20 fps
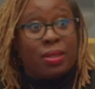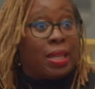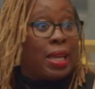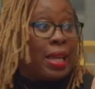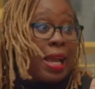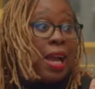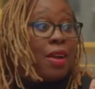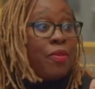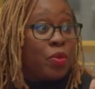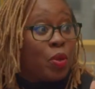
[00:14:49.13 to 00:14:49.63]

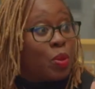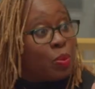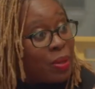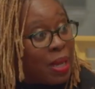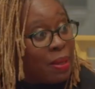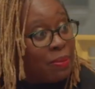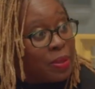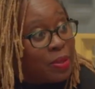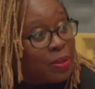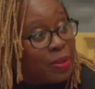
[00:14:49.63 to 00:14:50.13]
Like, I have no
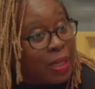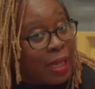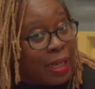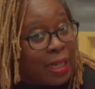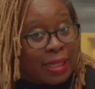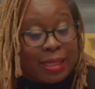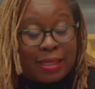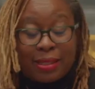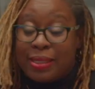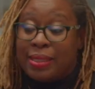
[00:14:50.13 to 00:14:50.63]
problem doing
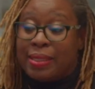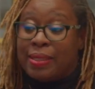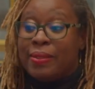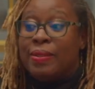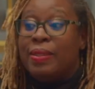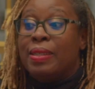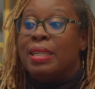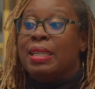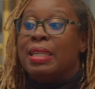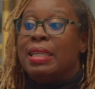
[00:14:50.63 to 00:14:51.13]
that,
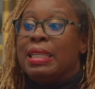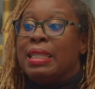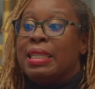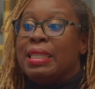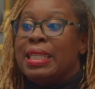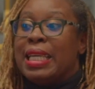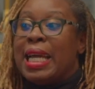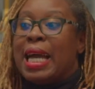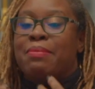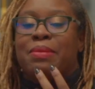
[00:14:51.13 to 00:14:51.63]

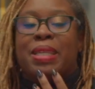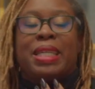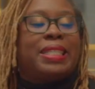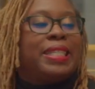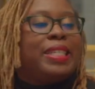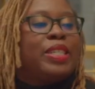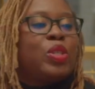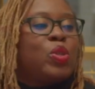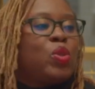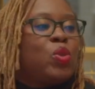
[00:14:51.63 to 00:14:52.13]
I'm not
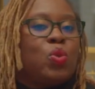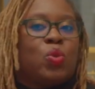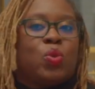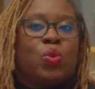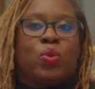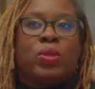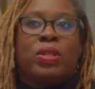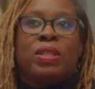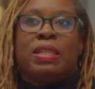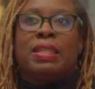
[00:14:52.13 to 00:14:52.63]
here
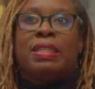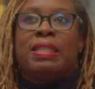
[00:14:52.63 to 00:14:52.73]
to,